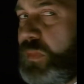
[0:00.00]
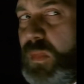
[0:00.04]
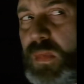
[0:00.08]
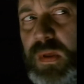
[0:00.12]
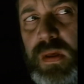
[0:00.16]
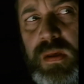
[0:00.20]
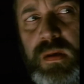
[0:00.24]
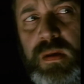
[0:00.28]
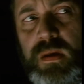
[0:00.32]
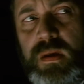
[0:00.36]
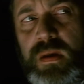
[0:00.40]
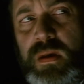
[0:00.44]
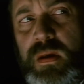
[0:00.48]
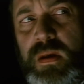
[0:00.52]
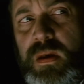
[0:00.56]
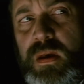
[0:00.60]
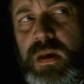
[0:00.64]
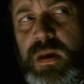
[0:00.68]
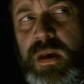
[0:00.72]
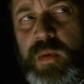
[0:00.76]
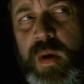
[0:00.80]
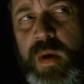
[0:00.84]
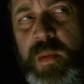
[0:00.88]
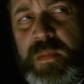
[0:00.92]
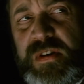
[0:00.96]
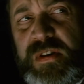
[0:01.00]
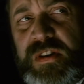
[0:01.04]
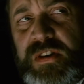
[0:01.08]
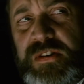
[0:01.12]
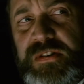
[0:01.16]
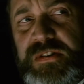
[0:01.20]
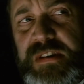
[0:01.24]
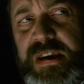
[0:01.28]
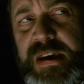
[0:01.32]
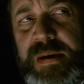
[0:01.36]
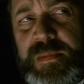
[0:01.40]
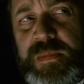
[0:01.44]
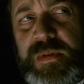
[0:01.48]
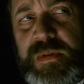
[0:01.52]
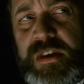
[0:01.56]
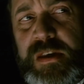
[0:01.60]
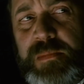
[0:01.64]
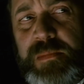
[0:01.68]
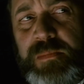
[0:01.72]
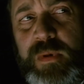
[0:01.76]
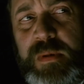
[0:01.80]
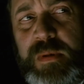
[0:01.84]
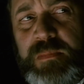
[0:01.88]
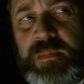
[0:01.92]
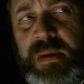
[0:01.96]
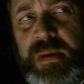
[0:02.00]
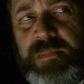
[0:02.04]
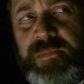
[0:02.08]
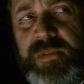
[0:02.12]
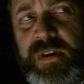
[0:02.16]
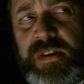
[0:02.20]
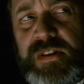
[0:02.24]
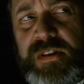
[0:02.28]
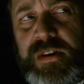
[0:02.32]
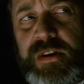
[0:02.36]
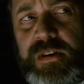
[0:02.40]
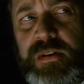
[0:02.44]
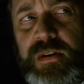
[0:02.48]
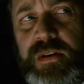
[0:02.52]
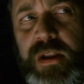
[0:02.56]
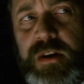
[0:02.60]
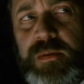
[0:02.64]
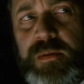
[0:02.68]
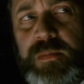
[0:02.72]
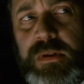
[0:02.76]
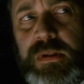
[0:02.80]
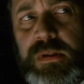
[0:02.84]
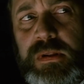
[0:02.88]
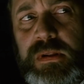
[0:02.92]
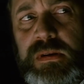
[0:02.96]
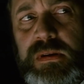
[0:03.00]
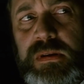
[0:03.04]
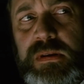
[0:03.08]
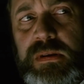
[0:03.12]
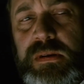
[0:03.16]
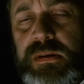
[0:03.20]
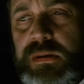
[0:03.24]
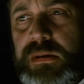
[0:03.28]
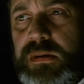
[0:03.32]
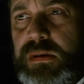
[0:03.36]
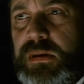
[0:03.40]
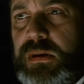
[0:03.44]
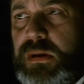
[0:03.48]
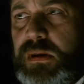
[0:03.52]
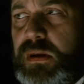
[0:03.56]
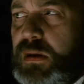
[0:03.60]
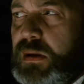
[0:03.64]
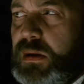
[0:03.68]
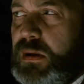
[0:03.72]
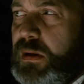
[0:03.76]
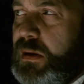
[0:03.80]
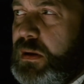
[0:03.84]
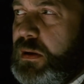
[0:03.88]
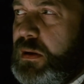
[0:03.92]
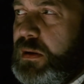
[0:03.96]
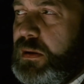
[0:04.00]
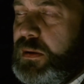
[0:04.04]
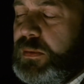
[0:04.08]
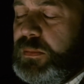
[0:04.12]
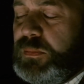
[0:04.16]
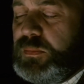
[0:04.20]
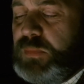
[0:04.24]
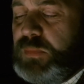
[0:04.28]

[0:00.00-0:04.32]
This side effect is, in the eyes of the board, acceptable.